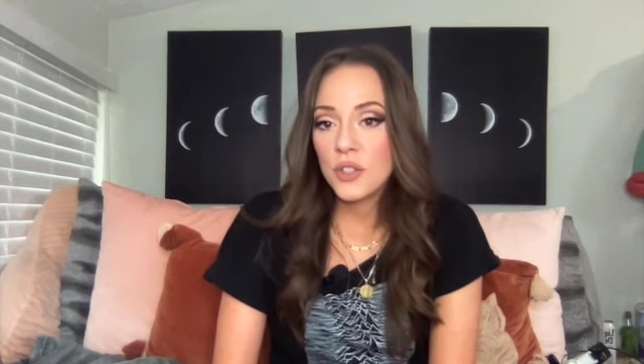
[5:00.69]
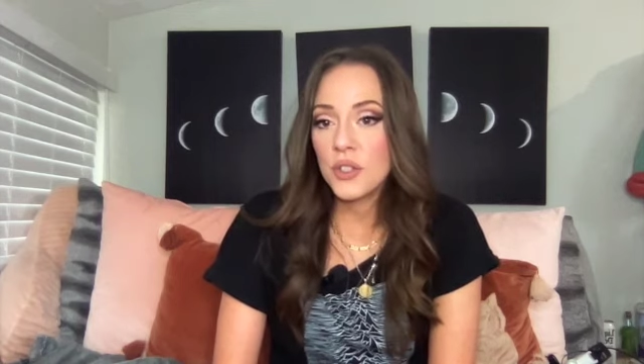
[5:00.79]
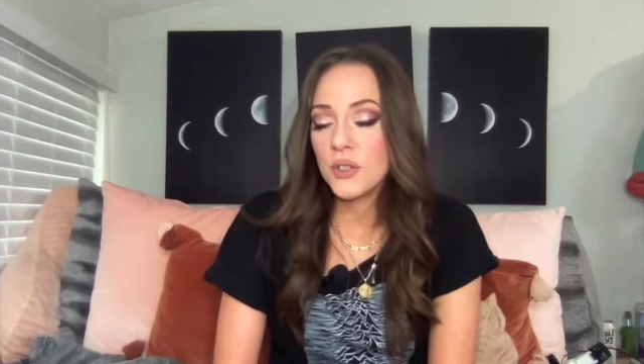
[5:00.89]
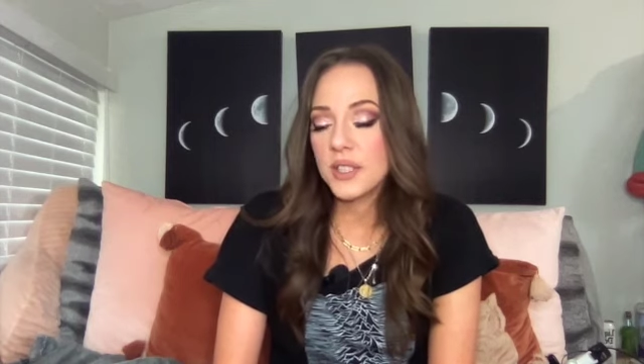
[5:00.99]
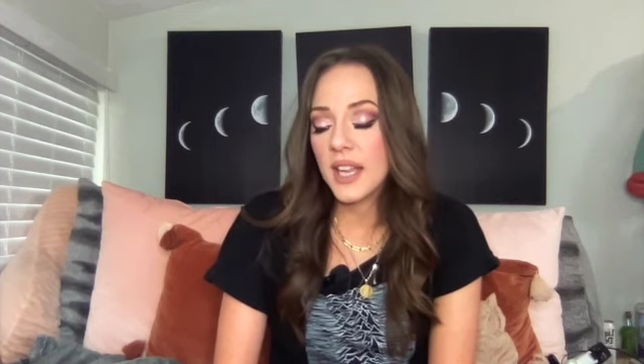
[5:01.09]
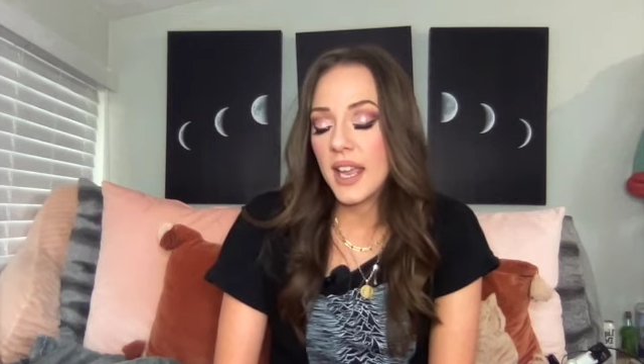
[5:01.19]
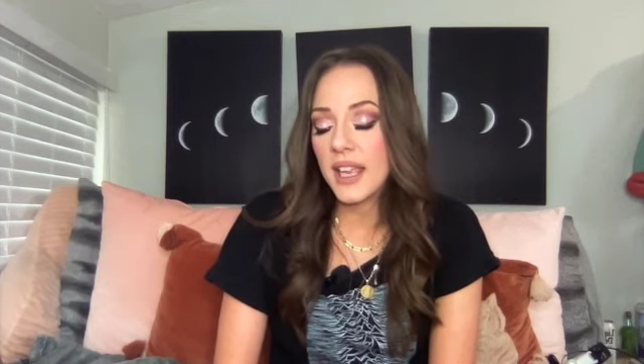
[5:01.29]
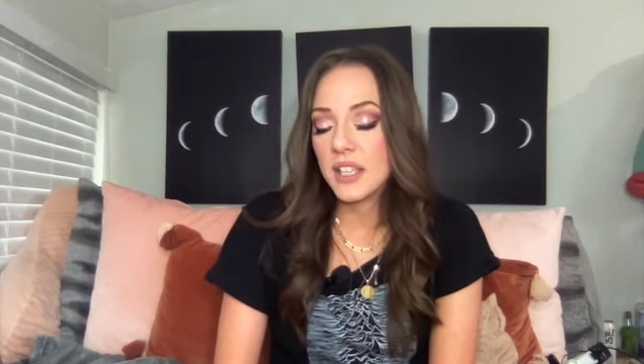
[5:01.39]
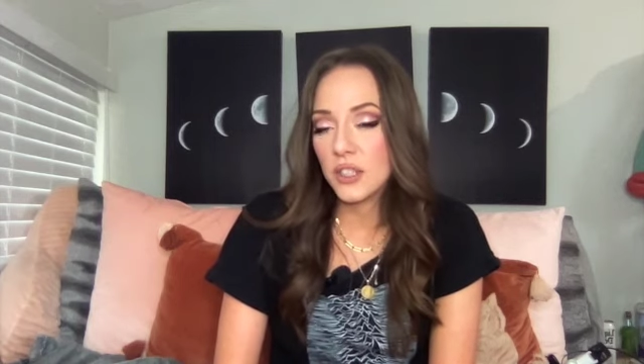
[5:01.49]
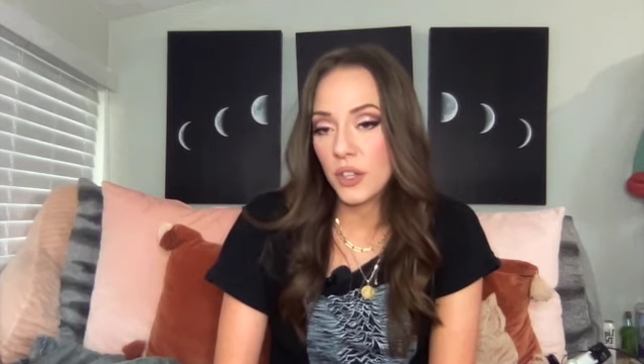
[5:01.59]

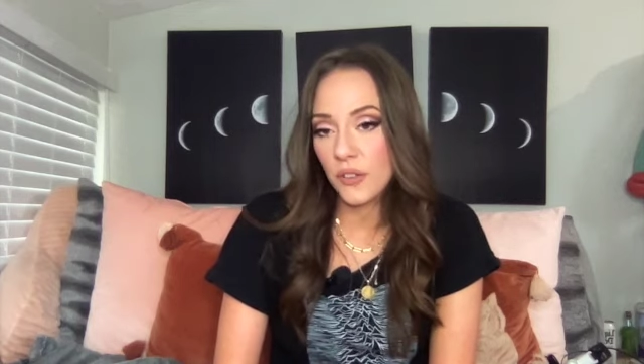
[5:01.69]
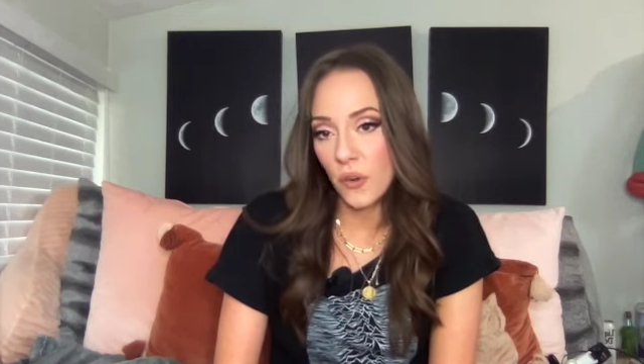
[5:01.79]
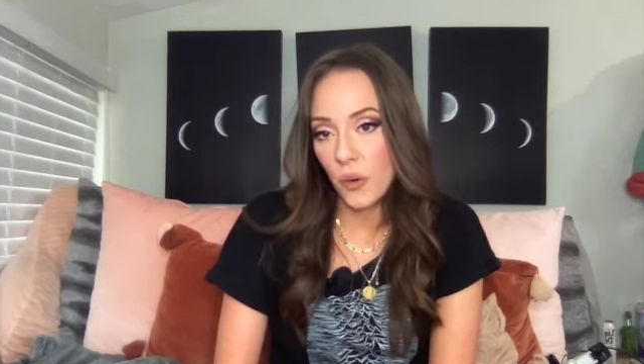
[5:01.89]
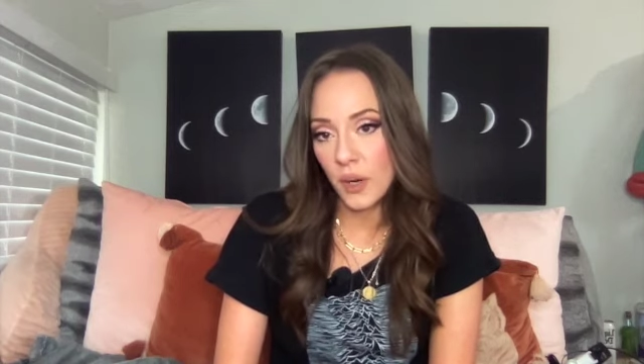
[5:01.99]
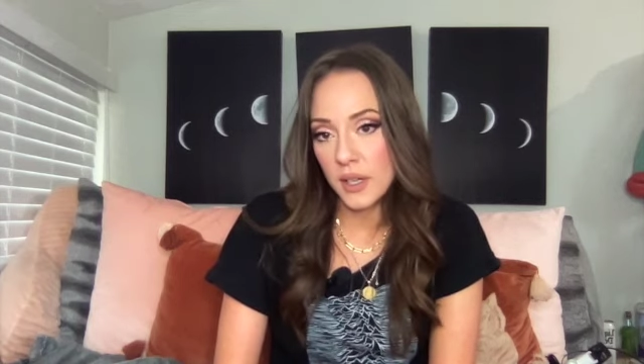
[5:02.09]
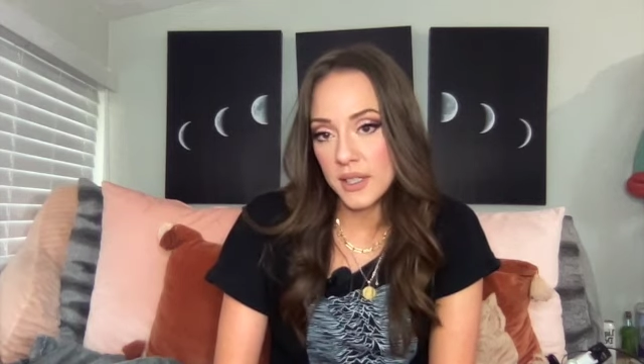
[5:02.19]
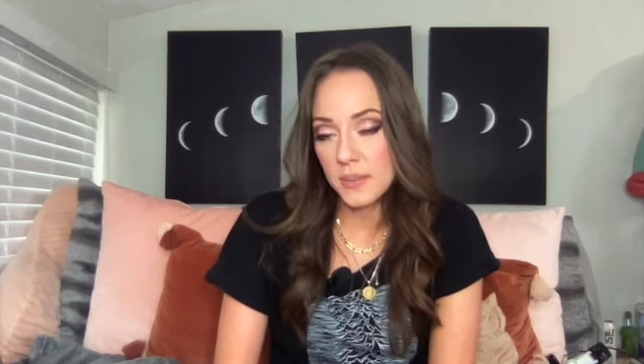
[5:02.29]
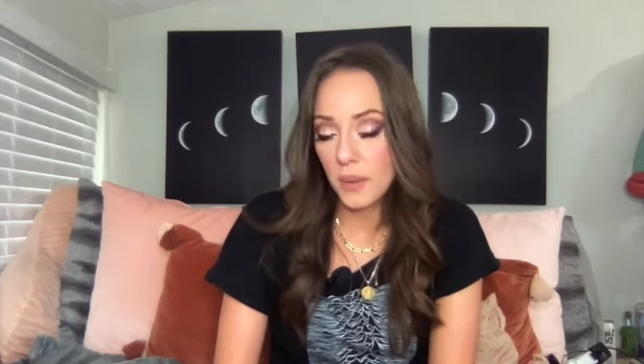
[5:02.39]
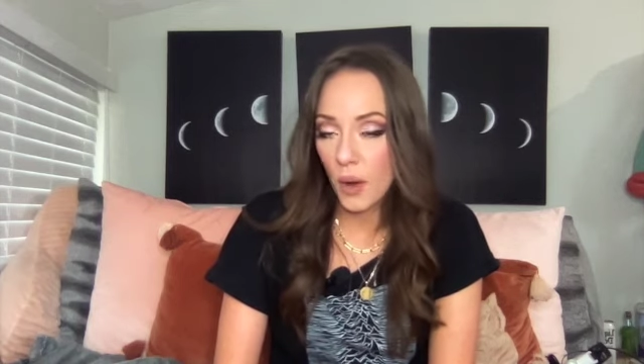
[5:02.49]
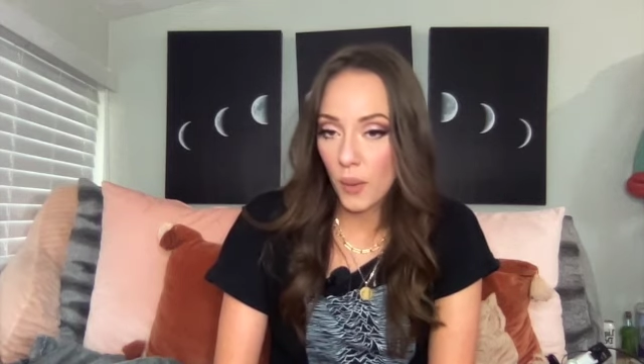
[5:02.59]
Tuesday is good for
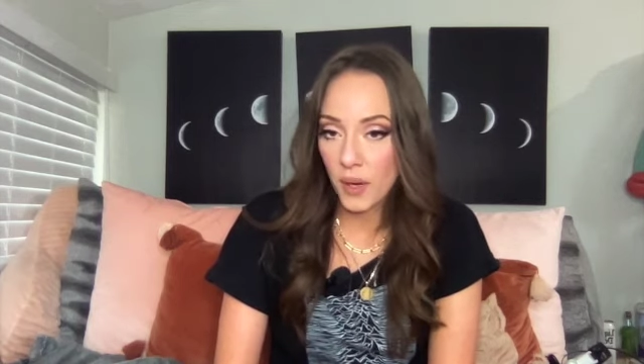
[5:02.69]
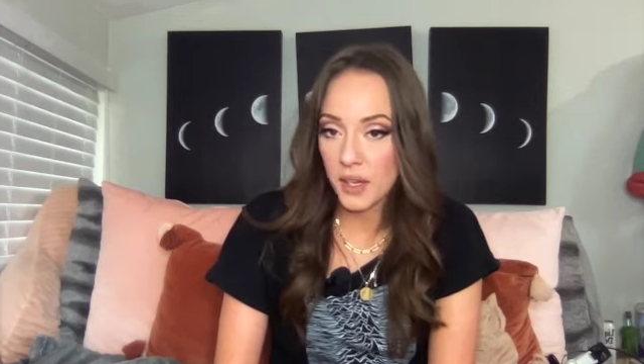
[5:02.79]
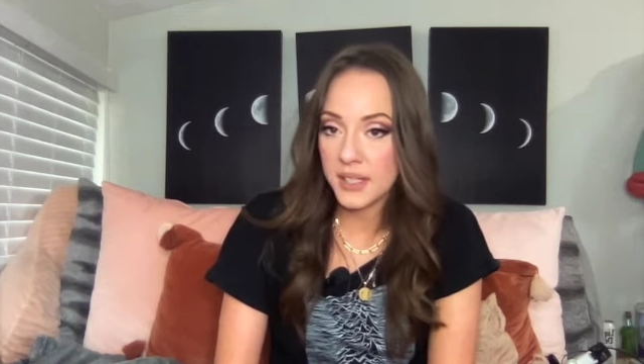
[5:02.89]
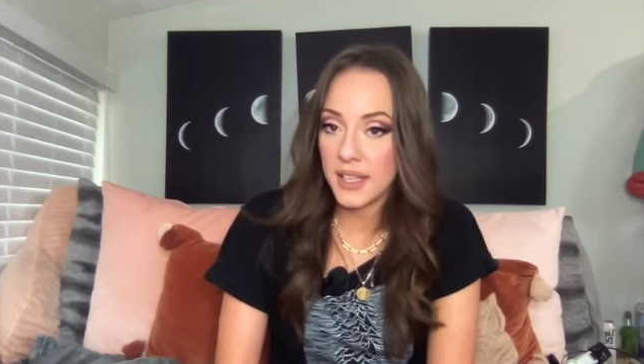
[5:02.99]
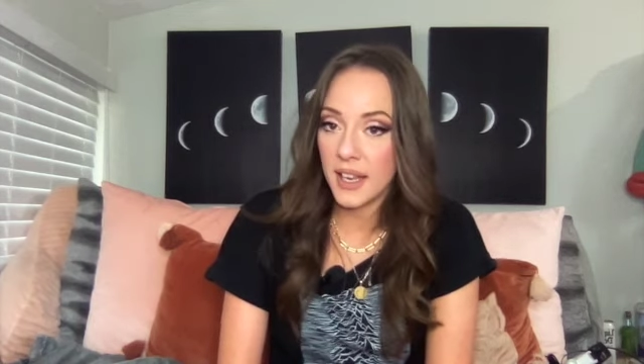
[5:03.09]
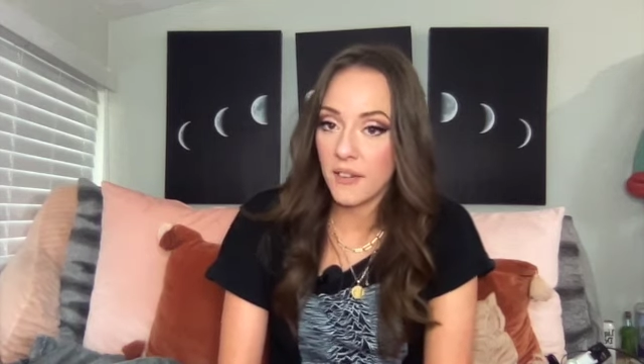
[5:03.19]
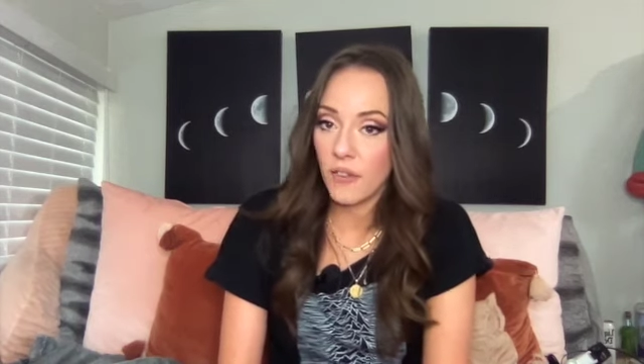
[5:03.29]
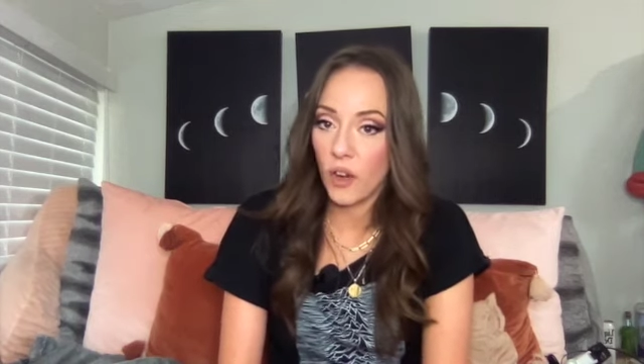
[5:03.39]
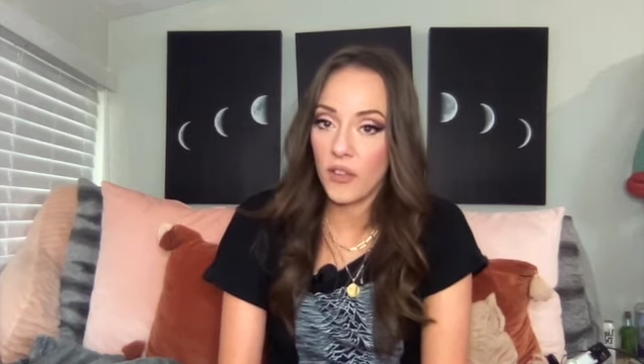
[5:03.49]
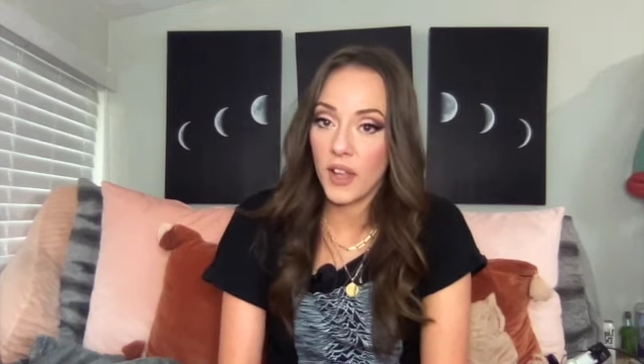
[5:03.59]
spell works
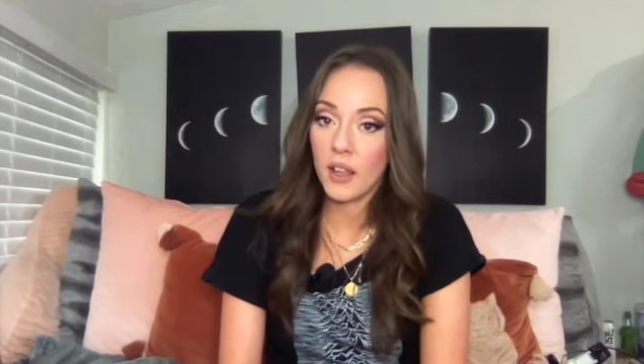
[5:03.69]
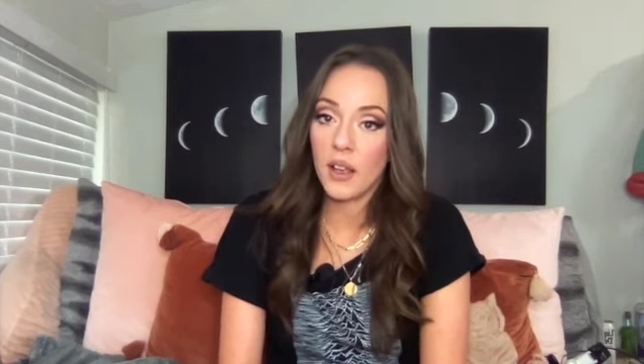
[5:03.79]
involving